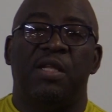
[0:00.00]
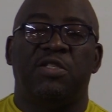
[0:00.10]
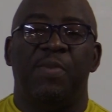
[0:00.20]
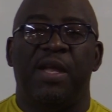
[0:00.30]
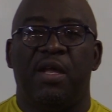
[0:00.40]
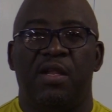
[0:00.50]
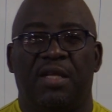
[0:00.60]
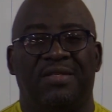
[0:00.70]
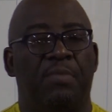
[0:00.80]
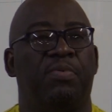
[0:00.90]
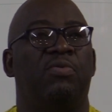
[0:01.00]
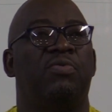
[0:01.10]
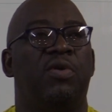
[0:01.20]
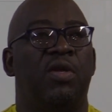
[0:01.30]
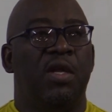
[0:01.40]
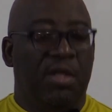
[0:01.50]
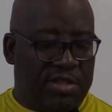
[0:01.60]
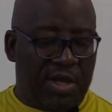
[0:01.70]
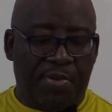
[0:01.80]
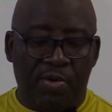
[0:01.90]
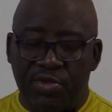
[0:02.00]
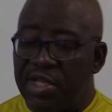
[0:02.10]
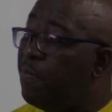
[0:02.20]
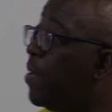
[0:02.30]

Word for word: let's make an example. Suppose